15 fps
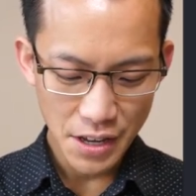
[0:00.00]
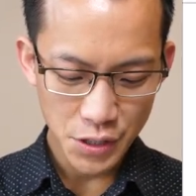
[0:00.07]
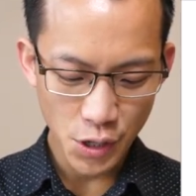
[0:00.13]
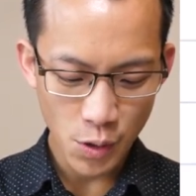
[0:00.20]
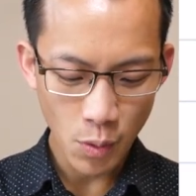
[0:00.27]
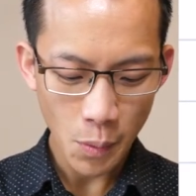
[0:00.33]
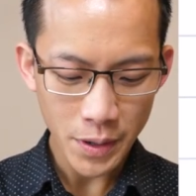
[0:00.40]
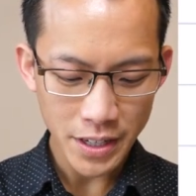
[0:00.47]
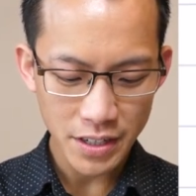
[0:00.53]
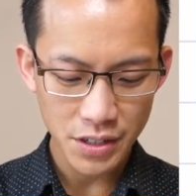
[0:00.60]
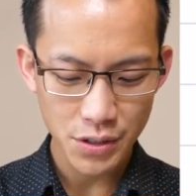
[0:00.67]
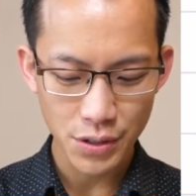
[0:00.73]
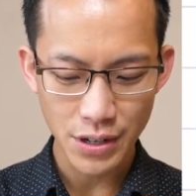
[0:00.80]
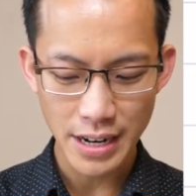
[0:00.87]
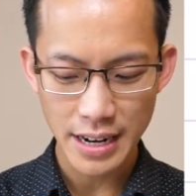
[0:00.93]
So what we're gonna
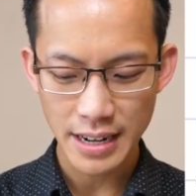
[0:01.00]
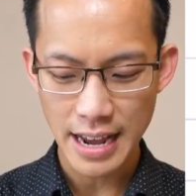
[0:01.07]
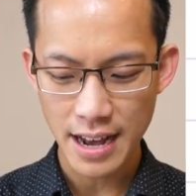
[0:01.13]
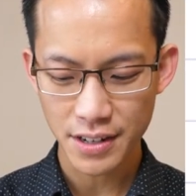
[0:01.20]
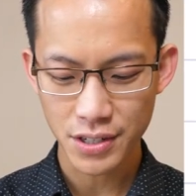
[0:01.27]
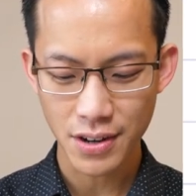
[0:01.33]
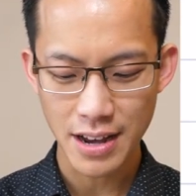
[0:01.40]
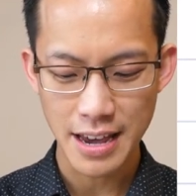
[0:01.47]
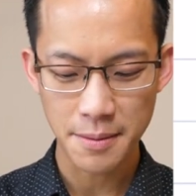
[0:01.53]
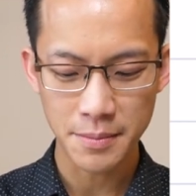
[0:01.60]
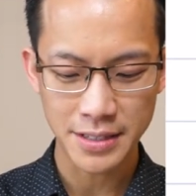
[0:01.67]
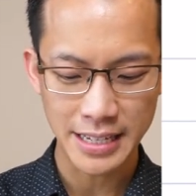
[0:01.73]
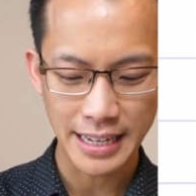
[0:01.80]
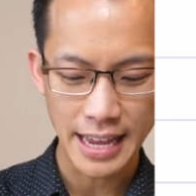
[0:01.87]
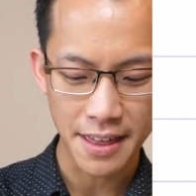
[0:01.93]
do in our
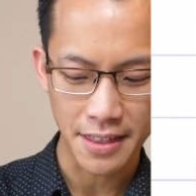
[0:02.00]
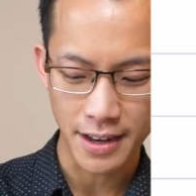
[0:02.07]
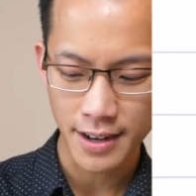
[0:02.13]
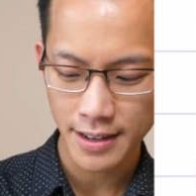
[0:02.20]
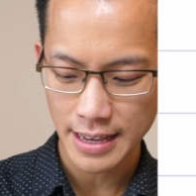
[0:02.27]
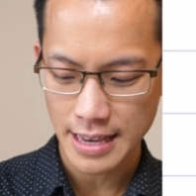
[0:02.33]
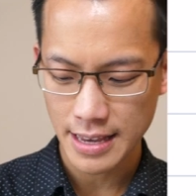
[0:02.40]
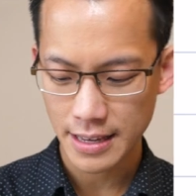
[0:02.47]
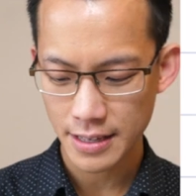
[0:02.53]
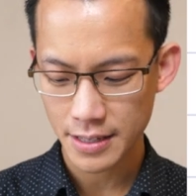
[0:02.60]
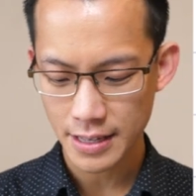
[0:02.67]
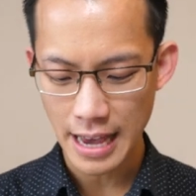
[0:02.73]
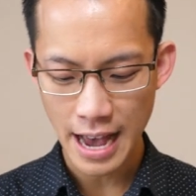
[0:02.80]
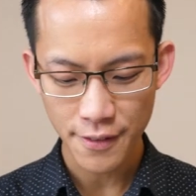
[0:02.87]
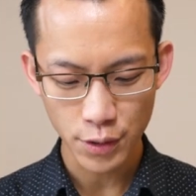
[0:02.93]
time together
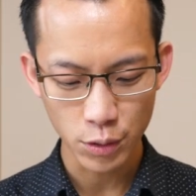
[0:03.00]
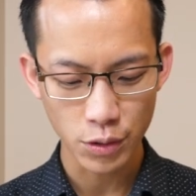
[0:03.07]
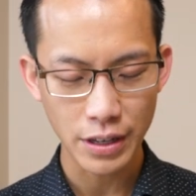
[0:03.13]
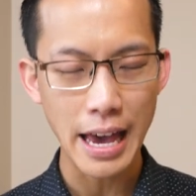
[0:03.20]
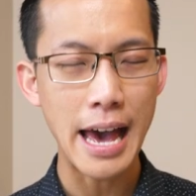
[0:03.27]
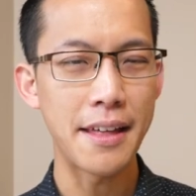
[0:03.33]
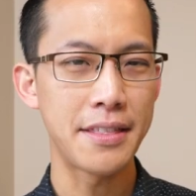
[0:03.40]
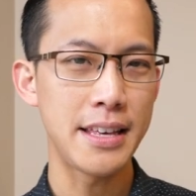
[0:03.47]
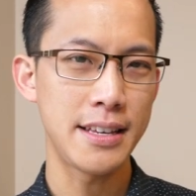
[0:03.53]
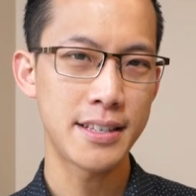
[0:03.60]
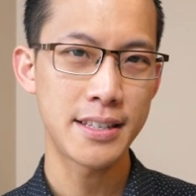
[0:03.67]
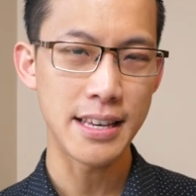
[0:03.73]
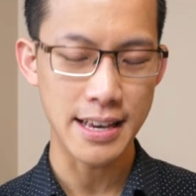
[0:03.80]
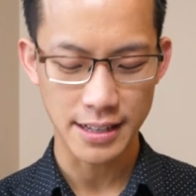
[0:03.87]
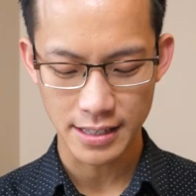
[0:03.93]
is have a look at
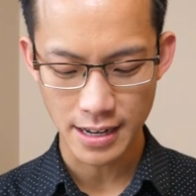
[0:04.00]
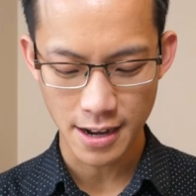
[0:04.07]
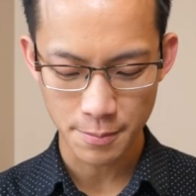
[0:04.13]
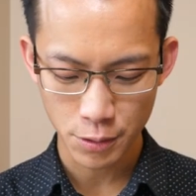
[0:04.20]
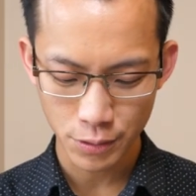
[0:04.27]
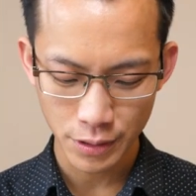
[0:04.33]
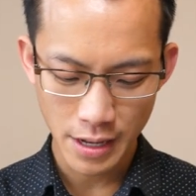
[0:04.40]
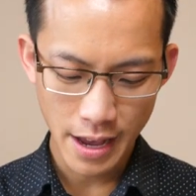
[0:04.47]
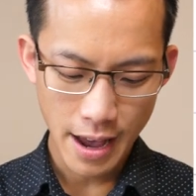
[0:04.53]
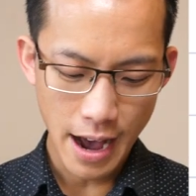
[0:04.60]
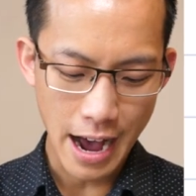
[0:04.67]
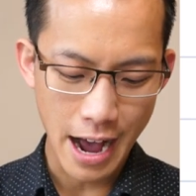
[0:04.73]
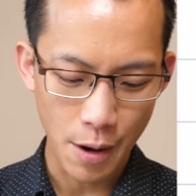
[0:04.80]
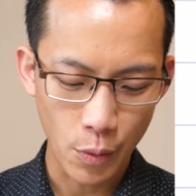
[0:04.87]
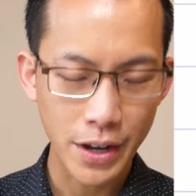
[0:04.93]
this example.
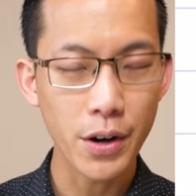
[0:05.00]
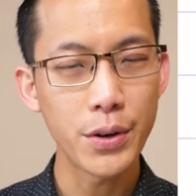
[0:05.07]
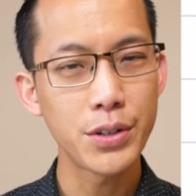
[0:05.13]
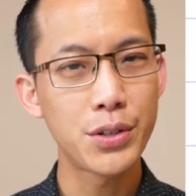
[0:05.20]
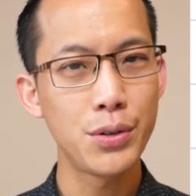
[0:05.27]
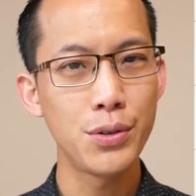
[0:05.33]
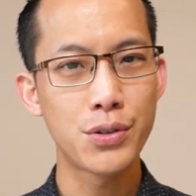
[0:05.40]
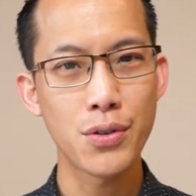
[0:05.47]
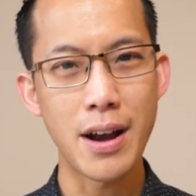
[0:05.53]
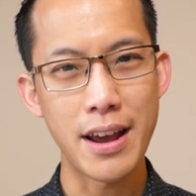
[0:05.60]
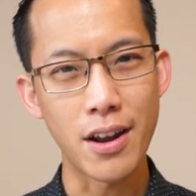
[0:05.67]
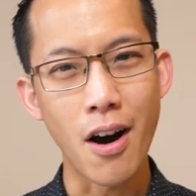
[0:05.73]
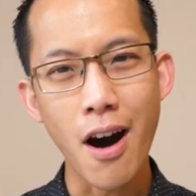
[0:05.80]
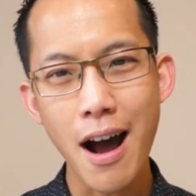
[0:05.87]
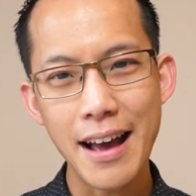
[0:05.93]
Uh, we're going to try
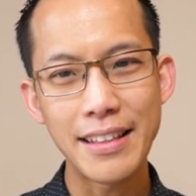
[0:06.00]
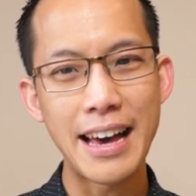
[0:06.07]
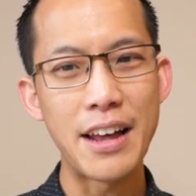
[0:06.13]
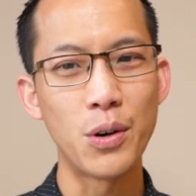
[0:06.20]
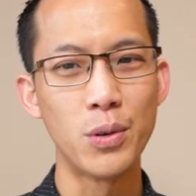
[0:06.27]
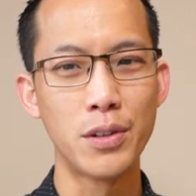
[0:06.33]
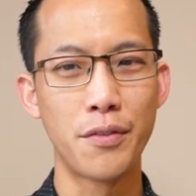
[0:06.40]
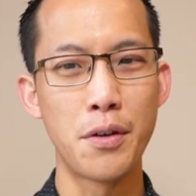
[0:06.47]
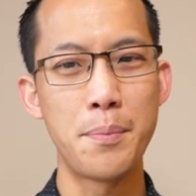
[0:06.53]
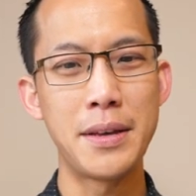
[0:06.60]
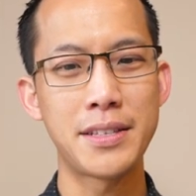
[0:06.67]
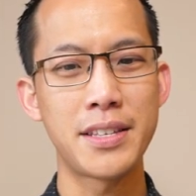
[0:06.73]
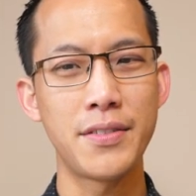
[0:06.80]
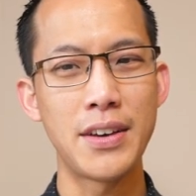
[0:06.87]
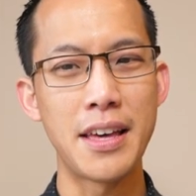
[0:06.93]
and highlight all of the
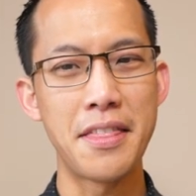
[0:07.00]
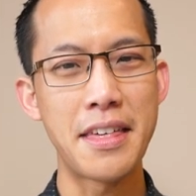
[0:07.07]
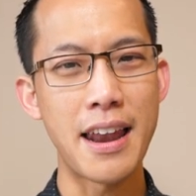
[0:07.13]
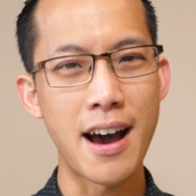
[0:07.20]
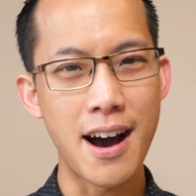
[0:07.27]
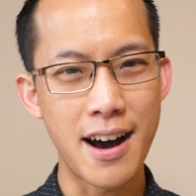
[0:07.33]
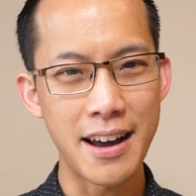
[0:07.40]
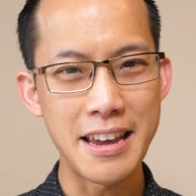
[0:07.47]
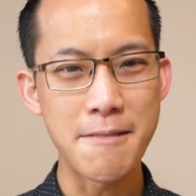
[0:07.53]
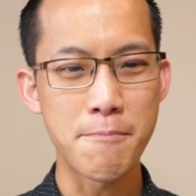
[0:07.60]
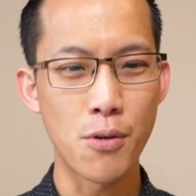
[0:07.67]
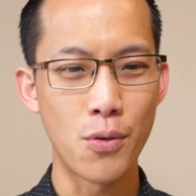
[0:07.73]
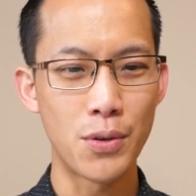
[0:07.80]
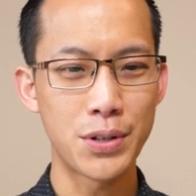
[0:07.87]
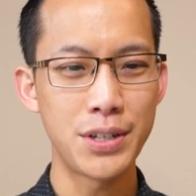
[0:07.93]
bits of it that are
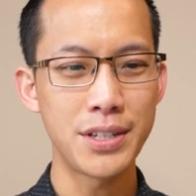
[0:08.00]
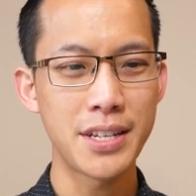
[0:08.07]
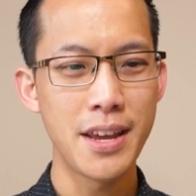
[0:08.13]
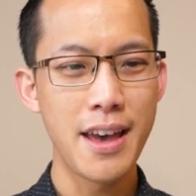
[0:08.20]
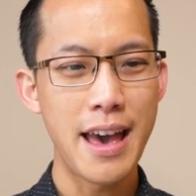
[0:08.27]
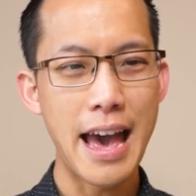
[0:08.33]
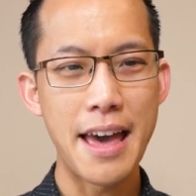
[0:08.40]
important.